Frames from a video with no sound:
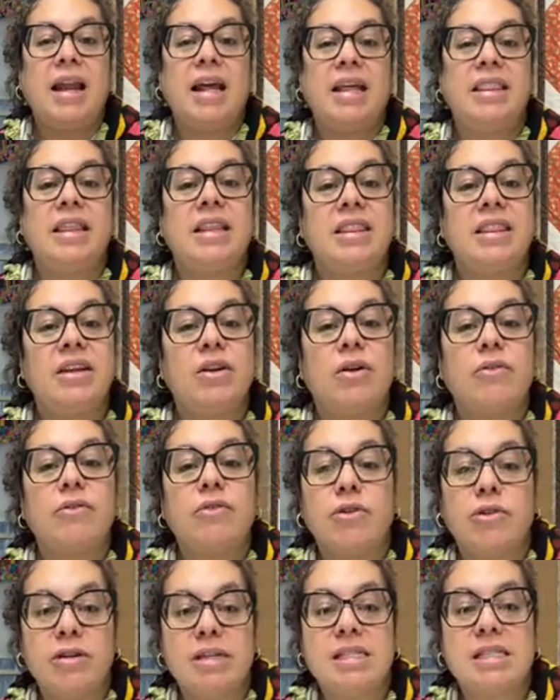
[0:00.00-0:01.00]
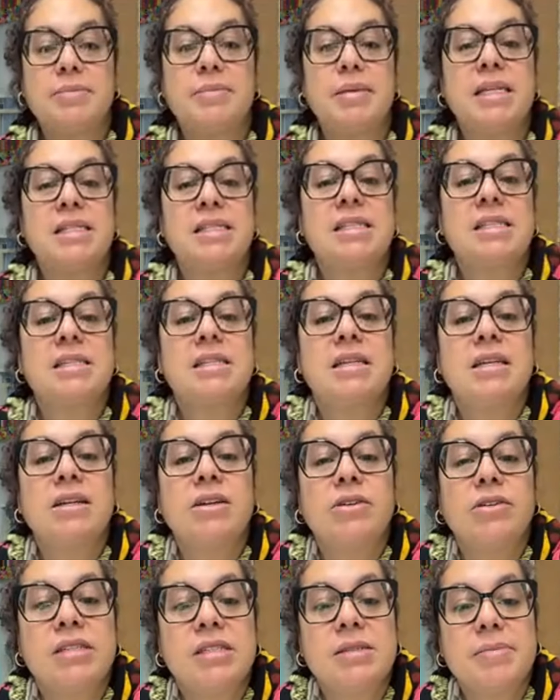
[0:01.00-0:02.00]
I think they're of Christmas
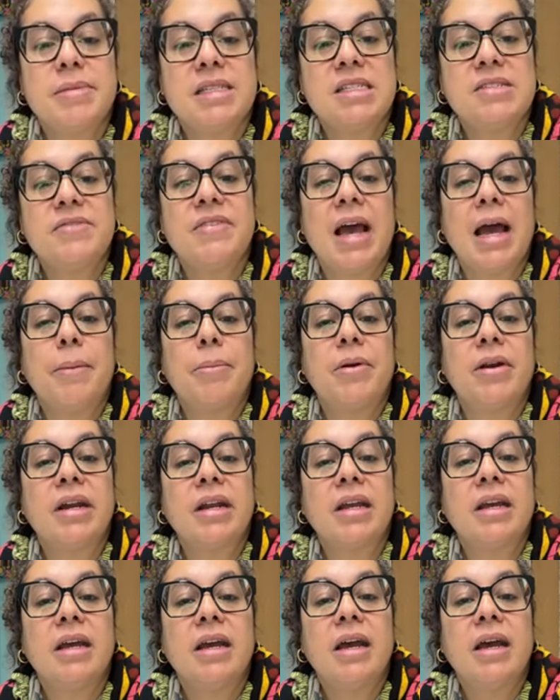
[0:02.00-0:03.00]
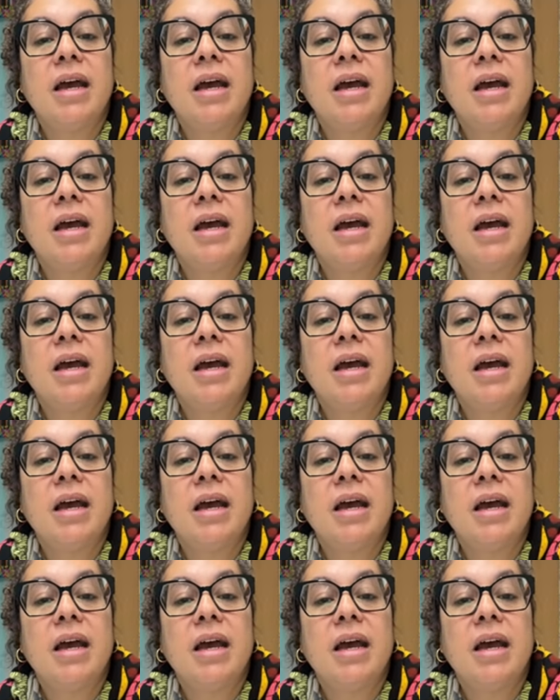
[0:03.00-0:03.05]
fabric.